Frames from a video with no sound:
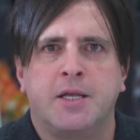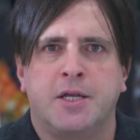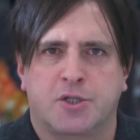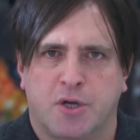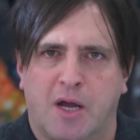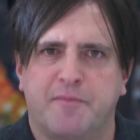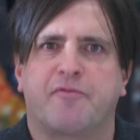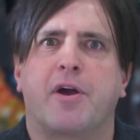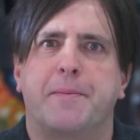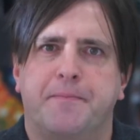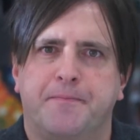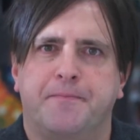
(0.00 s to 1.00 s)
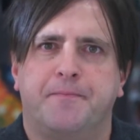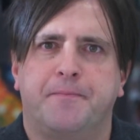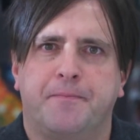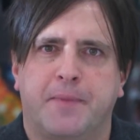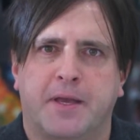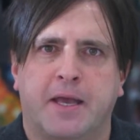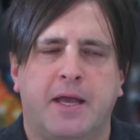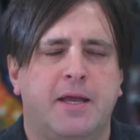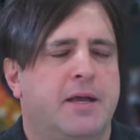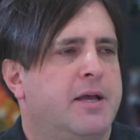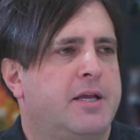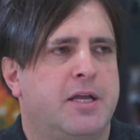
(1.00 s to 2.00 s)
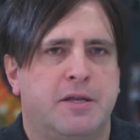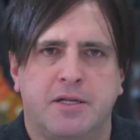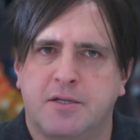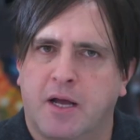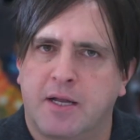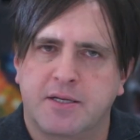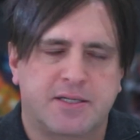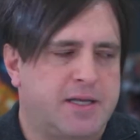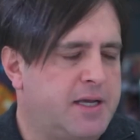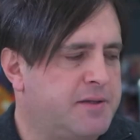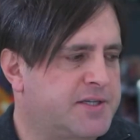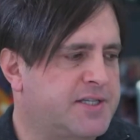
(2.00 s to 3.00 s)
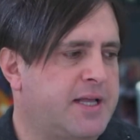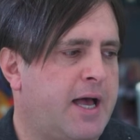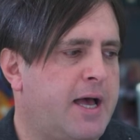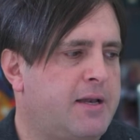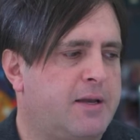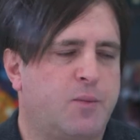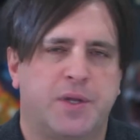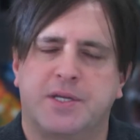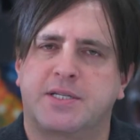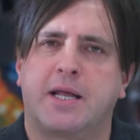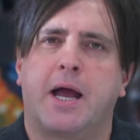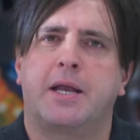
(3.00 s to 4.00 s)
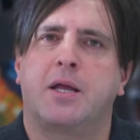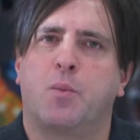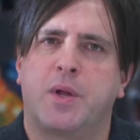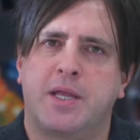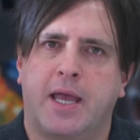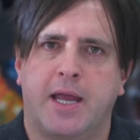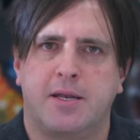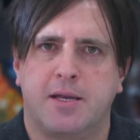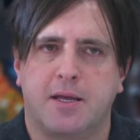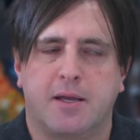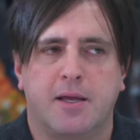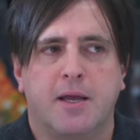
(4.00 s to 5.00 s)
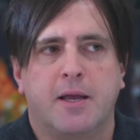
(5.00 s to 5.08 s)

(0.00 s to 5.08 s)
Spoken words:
your time frame. Okay, you need to understand the start, when you're starting and when you're ending.